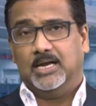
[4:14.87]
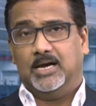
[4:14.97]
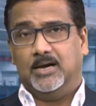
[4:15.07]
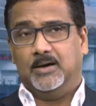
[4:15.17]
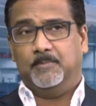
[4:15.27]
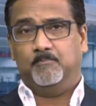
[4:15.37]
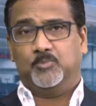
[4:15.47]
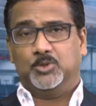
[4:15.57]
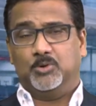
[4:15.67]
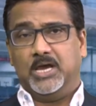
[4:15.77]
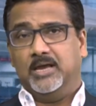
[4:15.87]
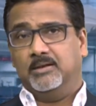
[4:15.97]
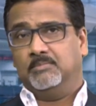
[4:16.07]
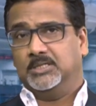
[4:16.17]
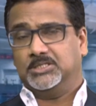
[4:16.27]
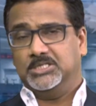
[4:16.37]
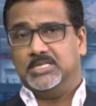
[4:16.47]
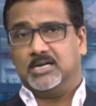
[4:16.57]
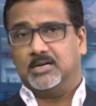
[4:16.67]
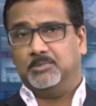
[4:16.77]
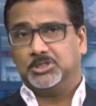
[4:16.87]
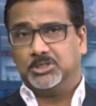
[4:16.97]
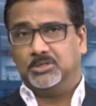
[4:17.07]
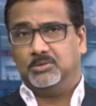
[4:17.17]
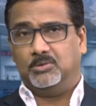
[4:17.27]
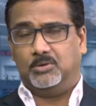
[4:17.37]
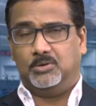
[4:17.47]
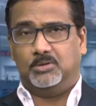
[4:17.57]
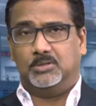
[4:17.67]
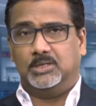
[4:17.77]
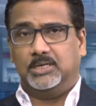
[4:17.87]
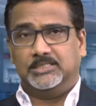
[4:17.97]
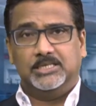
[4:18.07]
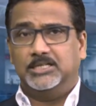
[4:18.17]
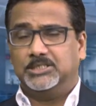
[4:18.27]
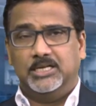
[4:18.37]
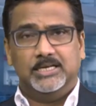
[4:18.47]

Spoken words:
So again, it's either commercial or residential,